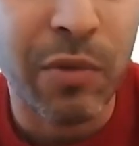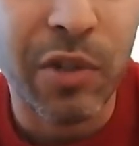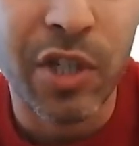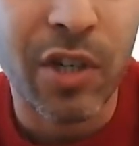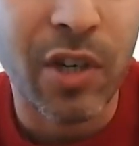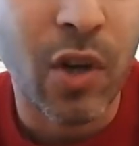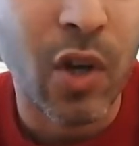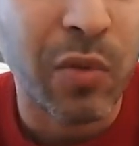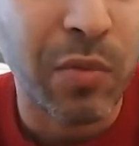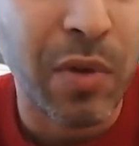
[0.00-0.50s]
which are
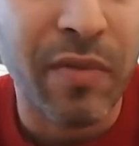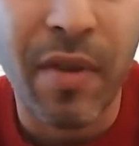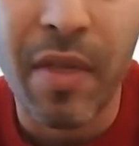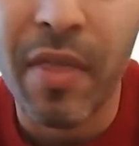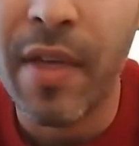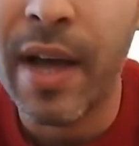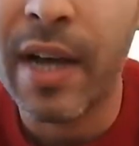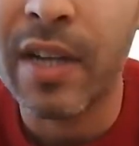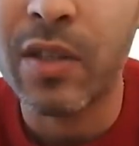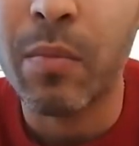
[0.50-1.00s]
going to cost me over
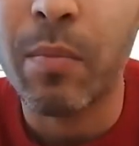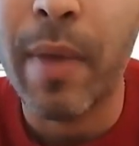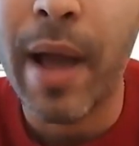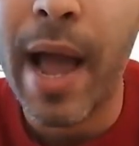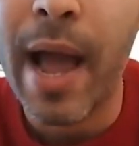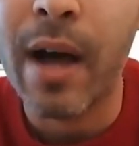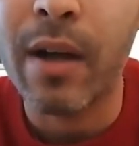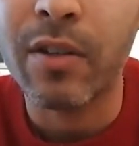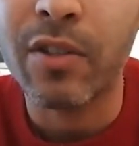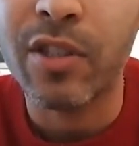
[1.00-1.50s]

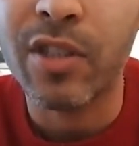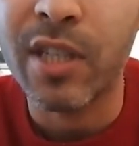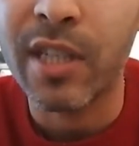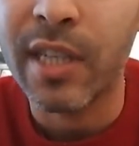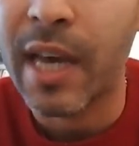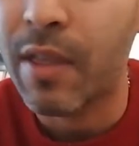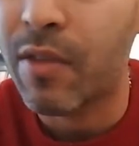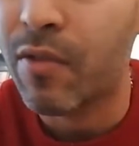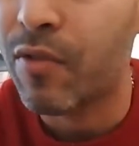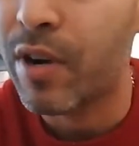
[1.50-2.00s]
£1,000 to
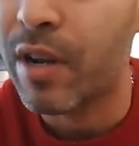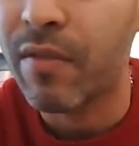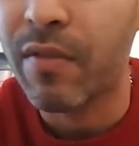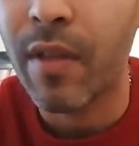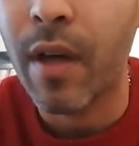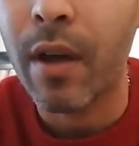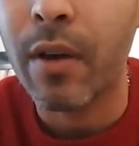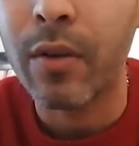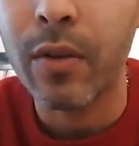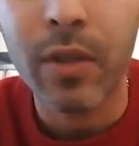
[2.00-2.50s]
get 3 of
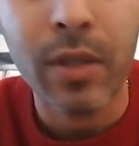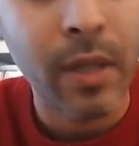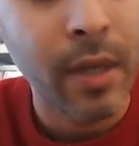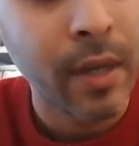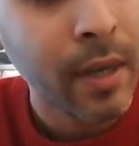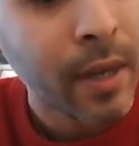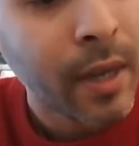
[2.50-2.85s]
those.